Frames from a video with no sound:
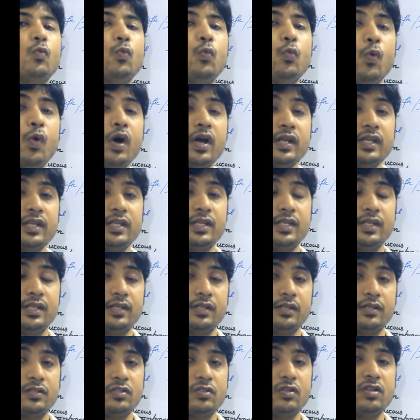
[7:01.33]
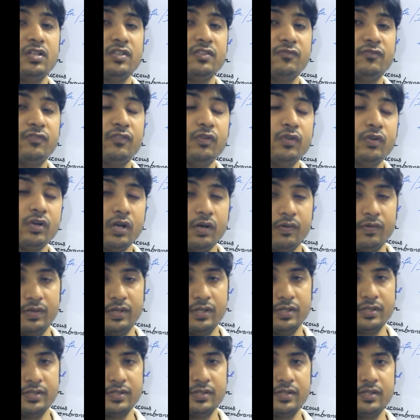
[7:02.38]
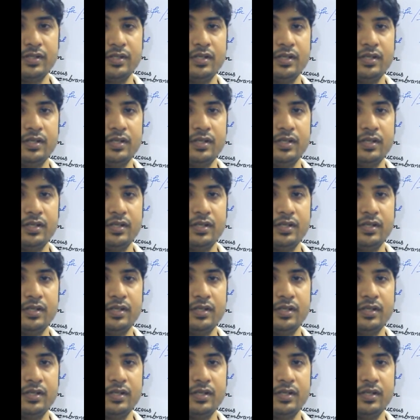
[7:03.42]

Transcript: working 24 hours